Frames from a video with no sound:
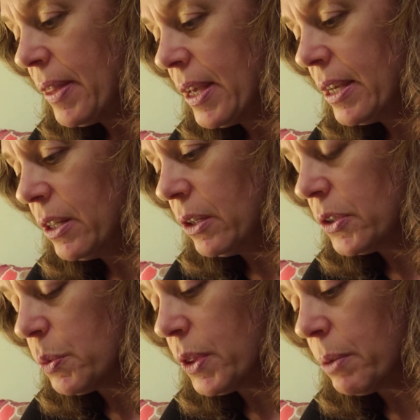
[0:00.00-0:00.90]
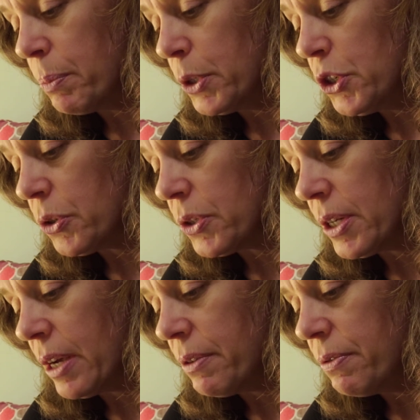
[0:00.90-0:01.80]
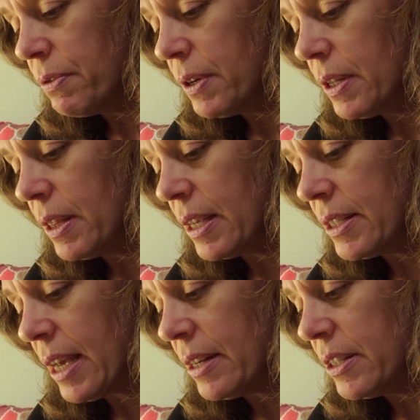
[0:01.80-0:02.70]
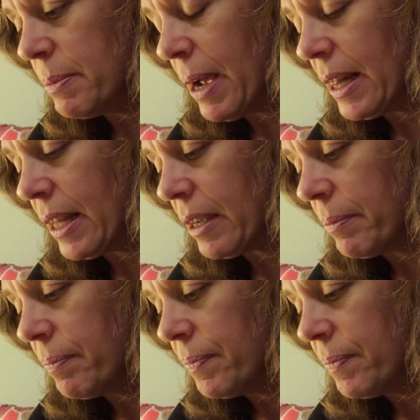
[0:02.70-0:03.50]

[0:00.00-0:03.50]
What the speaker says: the hills with a butcher's knife," they said, smiling.